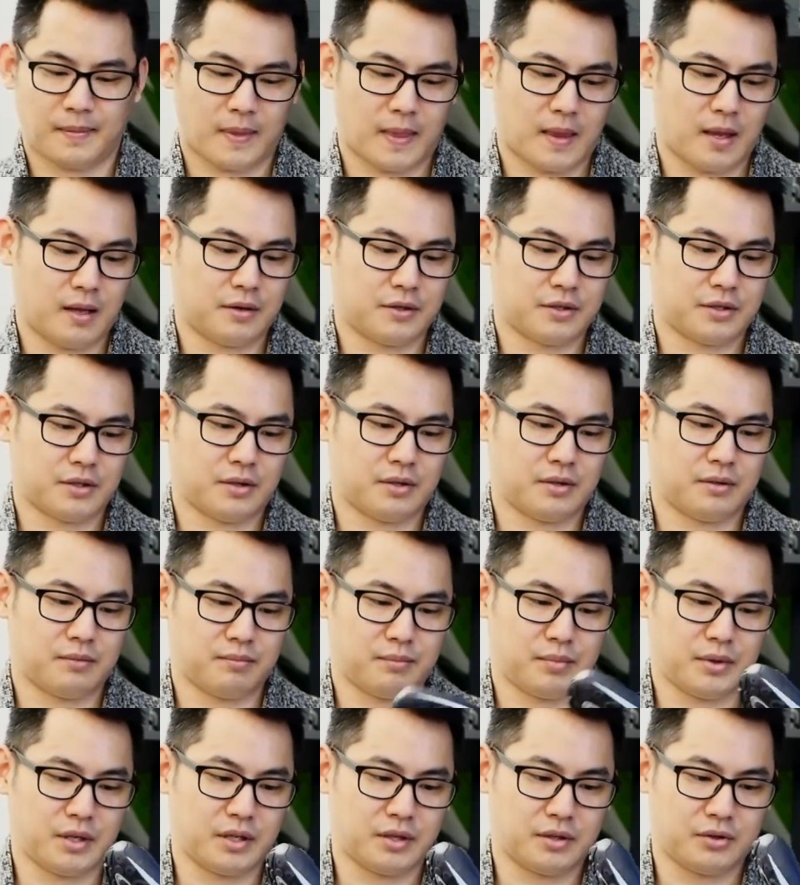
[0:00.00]
it shouldn't
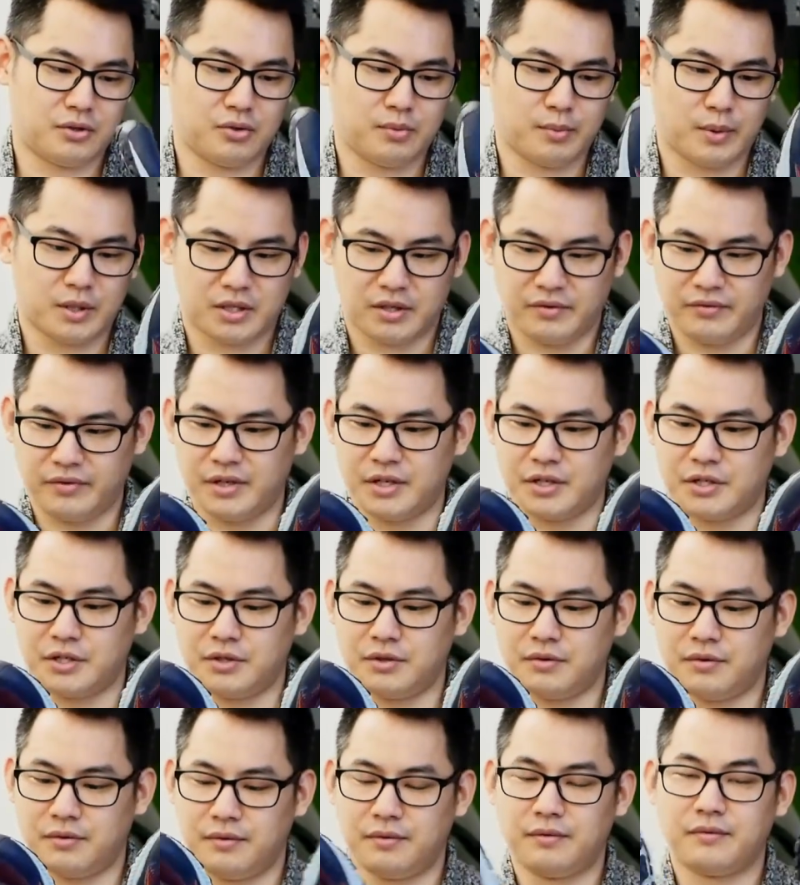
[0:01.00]
be too much of an issue
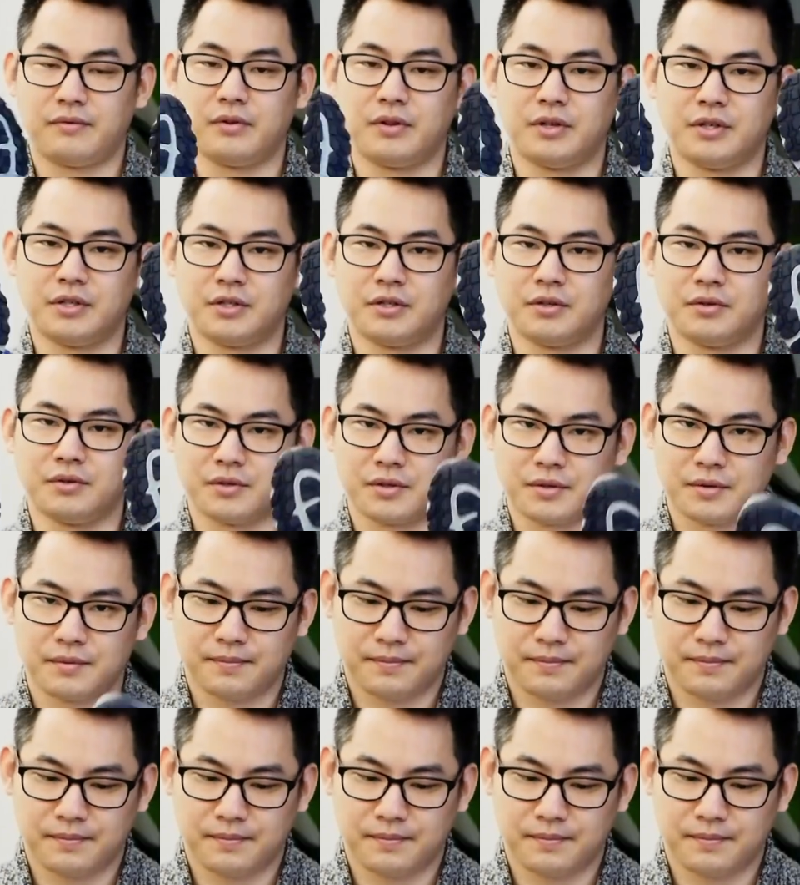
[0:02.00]
for these shoes.